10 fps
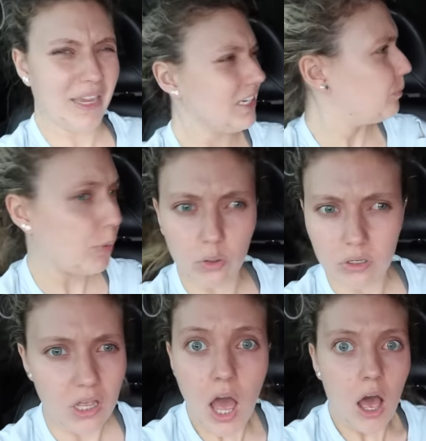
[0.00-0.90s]
abandoned
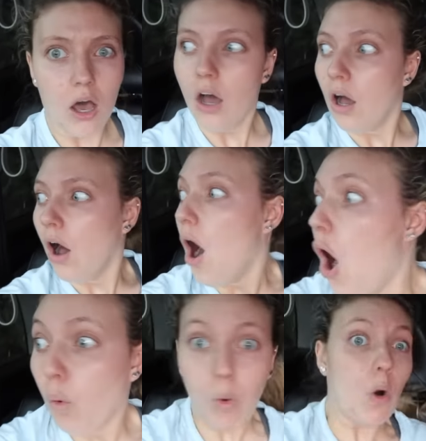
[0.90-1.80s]
pool? Uh,
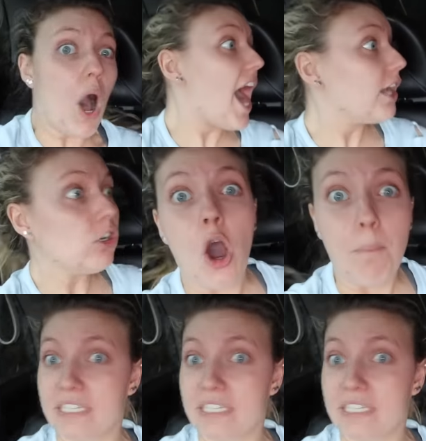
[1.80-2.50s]
whoa, I don't know,